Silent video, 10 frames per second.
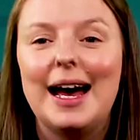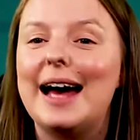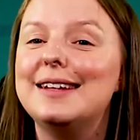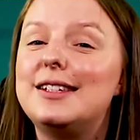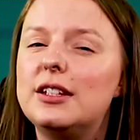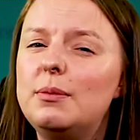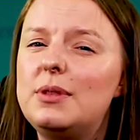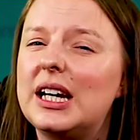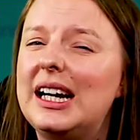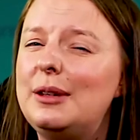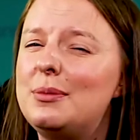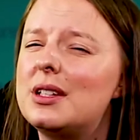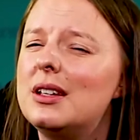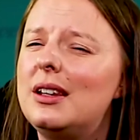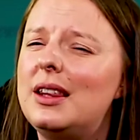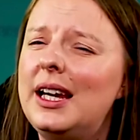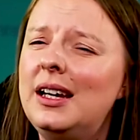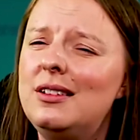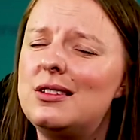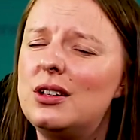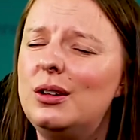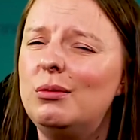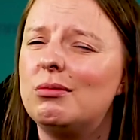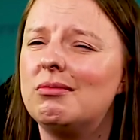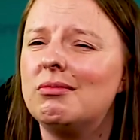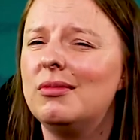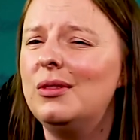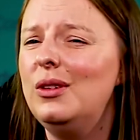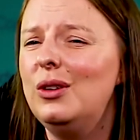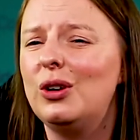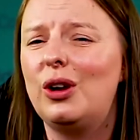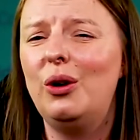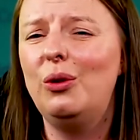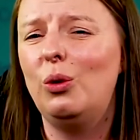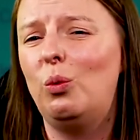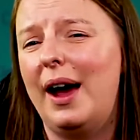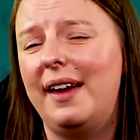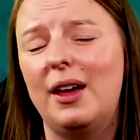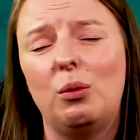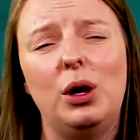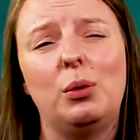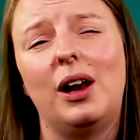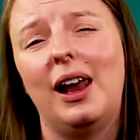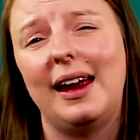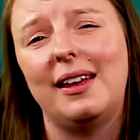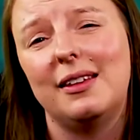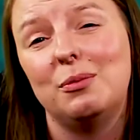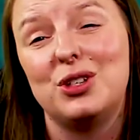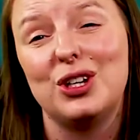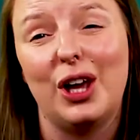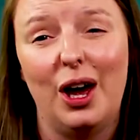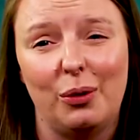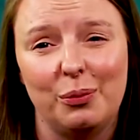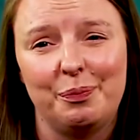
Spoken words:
And sometimes things don't go the way that we would like them to go.